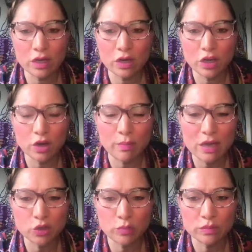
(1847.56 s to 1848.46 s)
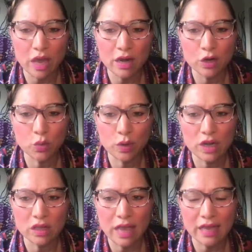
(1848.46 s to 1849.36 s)
cook your mushrooms on a
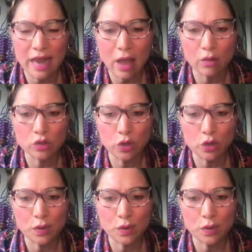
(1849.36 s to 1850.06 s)
grill like an outdoor